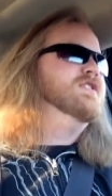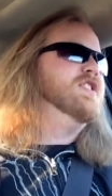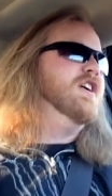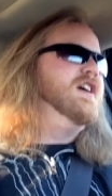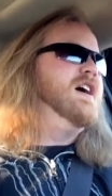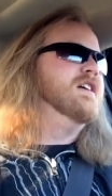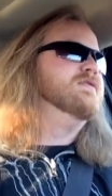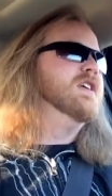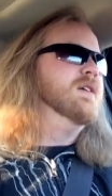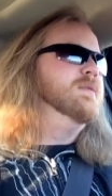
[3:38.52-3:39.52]
So yeah,
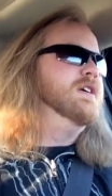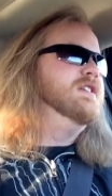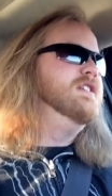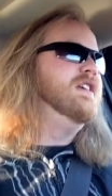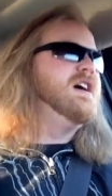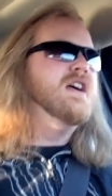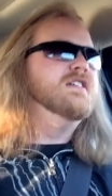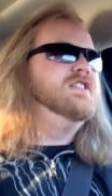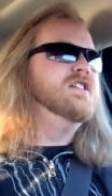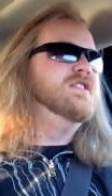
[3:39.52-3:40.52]
I mean, you got
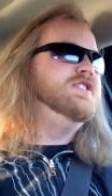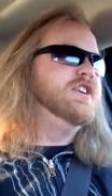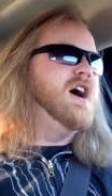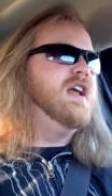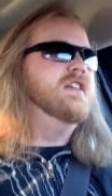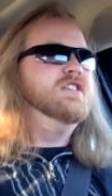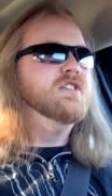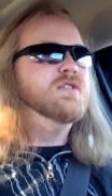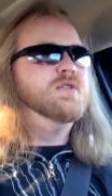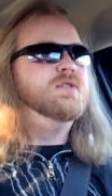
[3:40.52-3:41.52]
to do what you got to
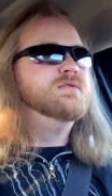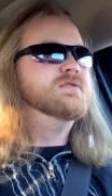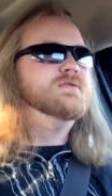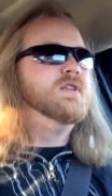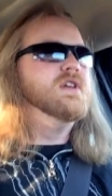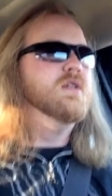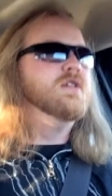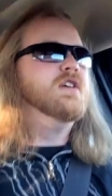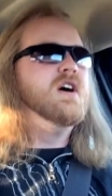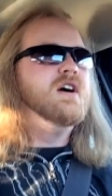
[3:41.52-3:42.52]
do for
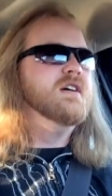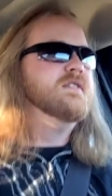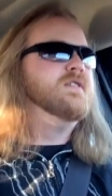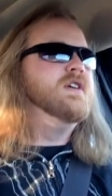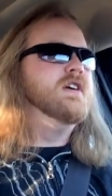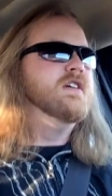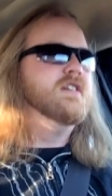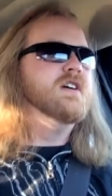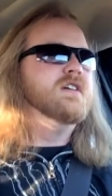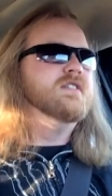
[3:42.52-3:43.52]
your uh, for
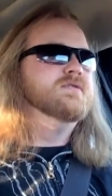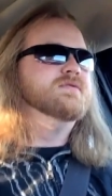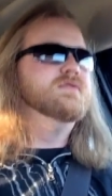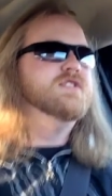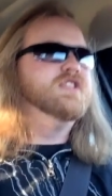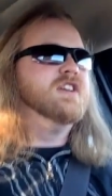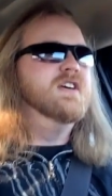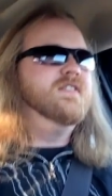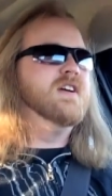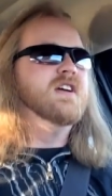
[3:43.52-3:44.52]
your uh,
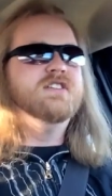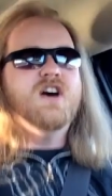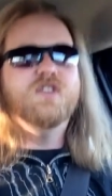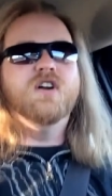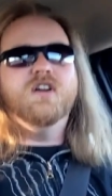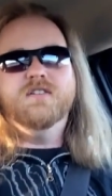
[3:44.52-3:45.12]
significant other.